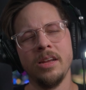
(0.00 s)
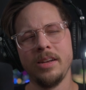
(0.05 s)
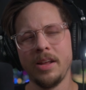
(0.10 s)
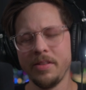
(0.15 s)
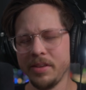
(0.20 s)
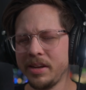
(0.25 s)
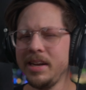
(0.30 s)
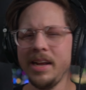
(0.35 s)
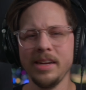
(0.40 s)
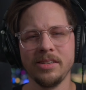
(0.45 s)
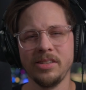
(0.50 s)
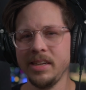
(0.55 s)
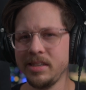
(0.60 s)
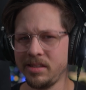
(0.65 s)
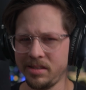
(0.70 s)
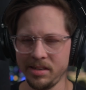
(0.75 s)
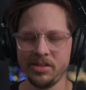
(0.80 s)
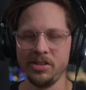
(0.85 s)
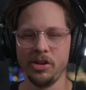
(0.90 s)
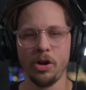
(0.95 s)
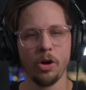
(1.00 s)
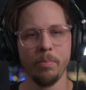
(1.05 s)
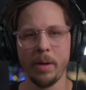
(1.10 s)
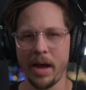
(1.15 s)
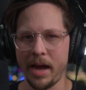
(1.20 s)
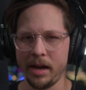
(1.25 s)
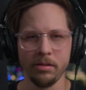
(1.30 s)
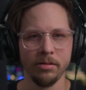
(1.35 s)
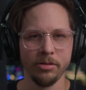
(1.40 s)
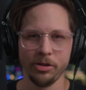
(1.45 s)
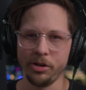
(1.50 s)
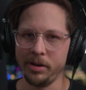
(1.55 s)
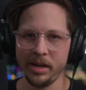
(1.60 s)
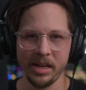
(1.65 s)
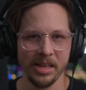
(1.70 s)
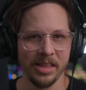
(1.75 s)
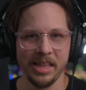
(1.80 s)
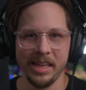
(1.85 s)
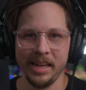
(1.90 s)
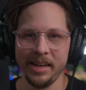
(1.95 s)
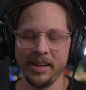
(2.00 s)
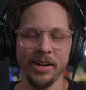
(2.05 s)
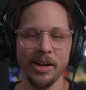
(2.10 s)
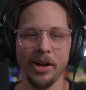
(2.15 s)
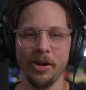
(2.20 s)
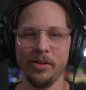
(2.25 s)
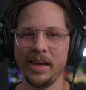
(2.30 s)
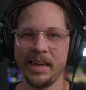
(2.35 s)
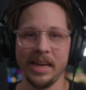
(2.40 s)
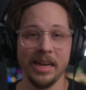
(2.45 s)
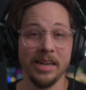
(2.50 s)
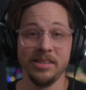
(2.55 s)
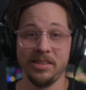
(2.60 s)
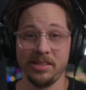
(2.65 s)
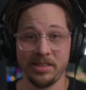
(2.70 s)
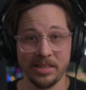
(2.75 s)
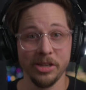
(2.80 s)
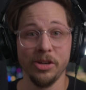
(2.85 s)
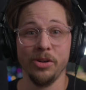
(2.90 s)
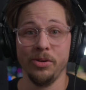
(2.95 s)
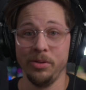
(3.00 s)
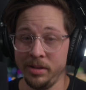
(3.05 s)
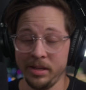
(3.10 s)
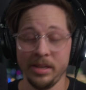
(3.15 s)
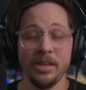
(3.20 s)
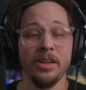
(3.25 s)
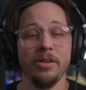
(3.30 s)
Now, the Connect 6 isn't all bad or anything, it is still